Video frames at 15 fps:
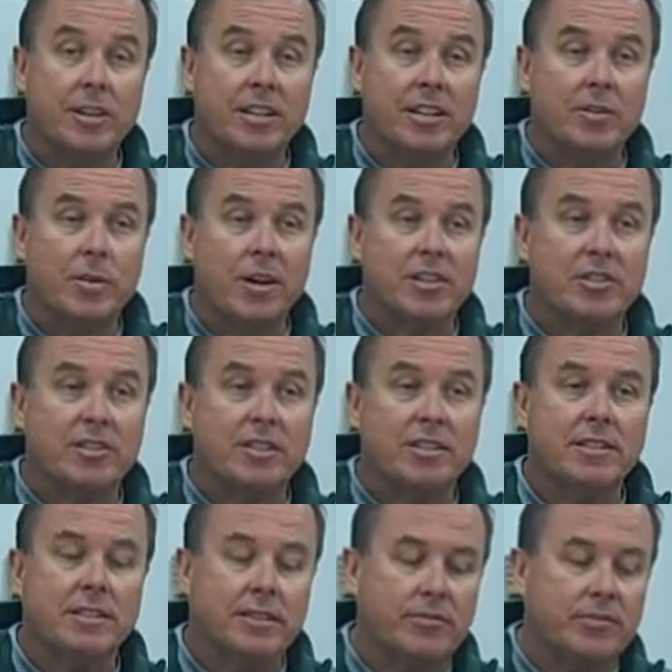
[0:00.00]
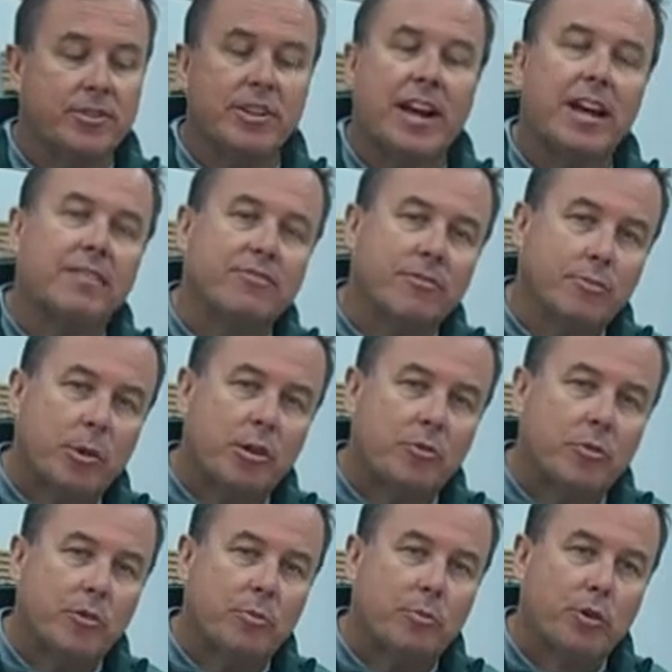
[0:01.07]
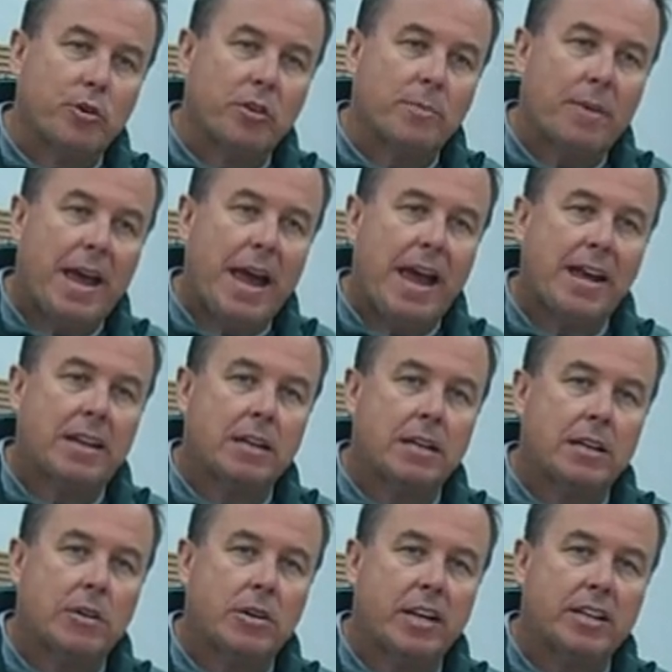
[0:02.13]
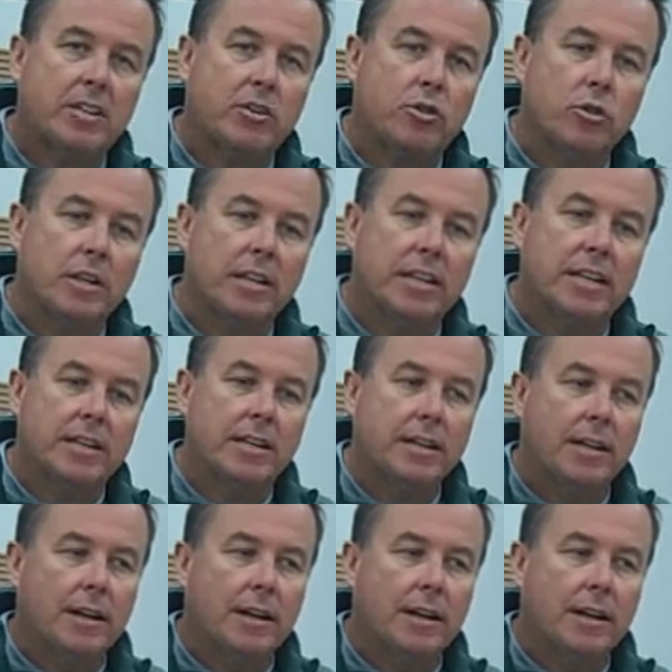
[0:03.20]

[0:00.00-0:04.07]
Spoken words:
Any questions? If you're not familiar with Brew in a Bag, go ahead and Google it.